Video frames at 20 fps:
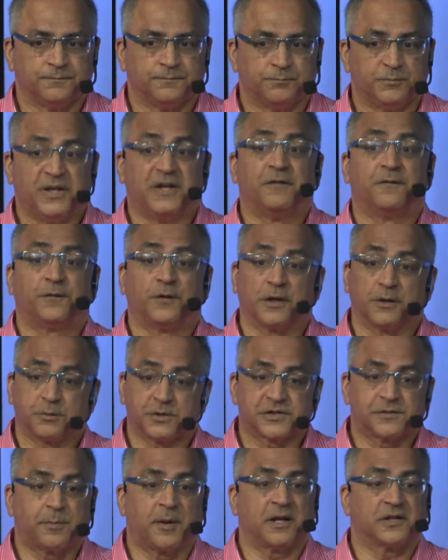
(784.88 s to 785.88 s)
Being fully
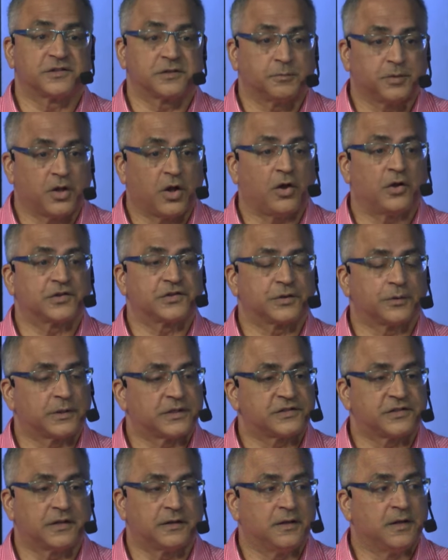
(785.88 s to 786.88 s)
responsible also
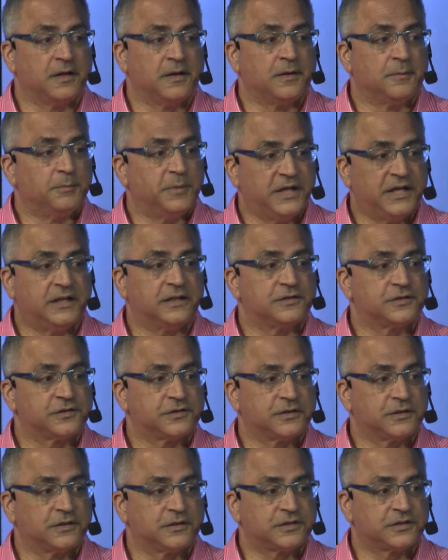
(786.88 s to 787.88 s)

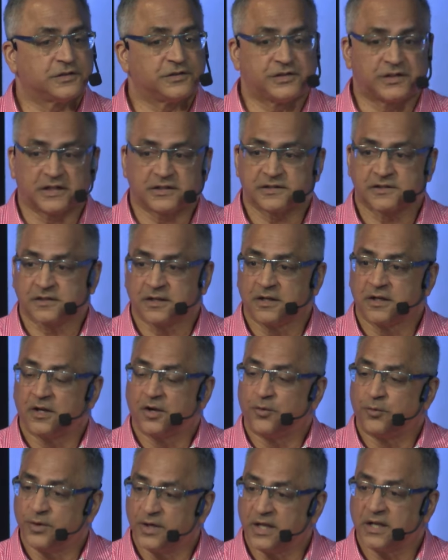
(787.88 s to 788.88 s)
means to just
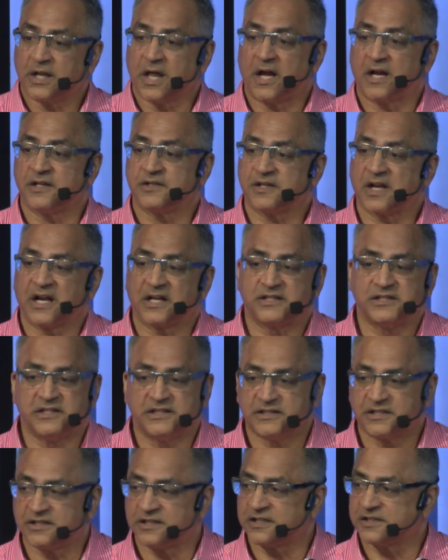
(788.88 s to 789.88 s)
realize I
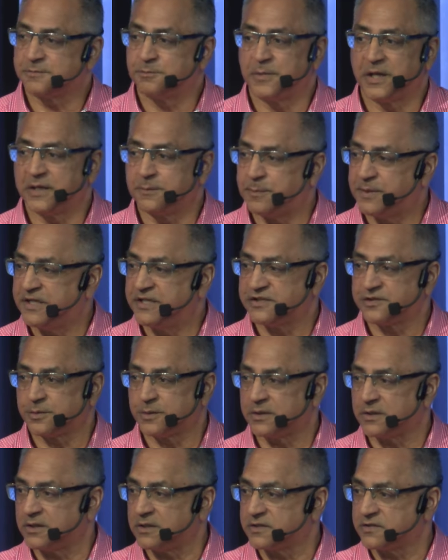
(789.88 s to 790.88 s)
need to just make peace
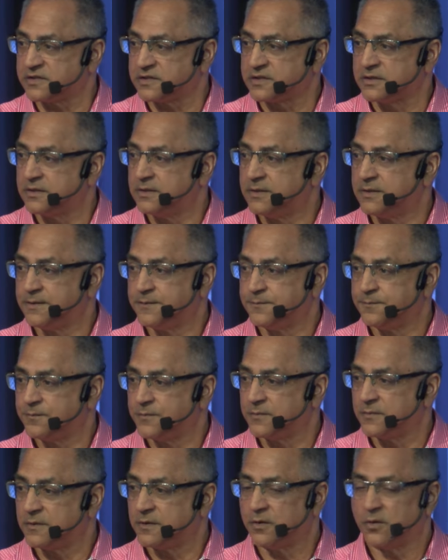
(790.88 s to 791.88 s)
with this,
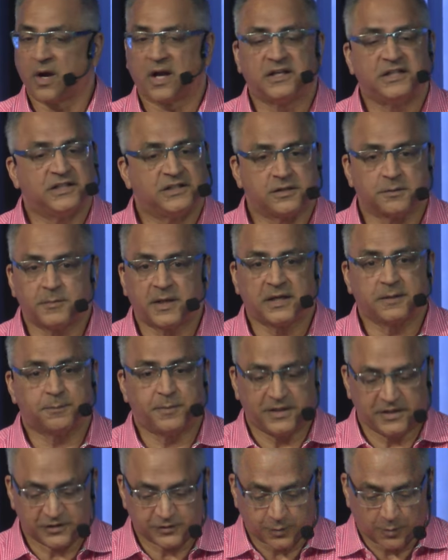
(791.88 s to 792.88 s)
or I need to make
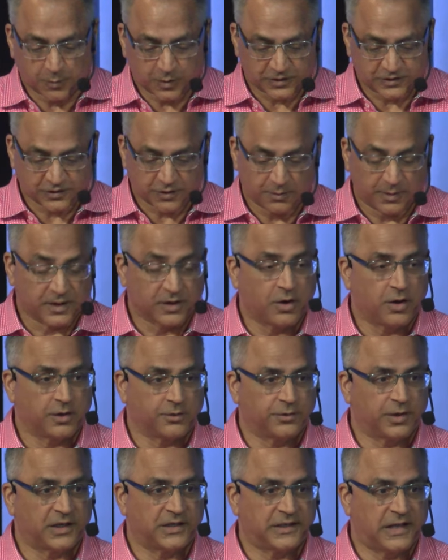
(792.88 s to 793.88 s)
peace with what's going
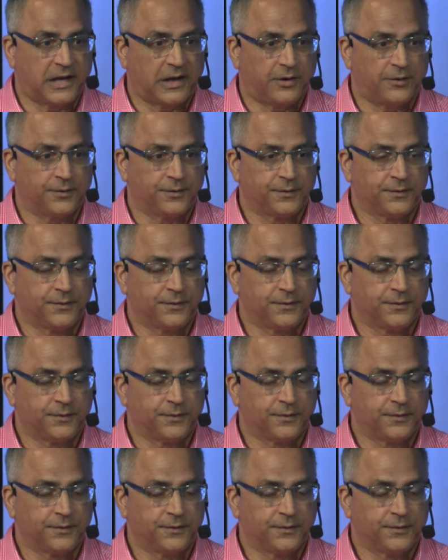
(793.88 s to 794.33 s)
on right now.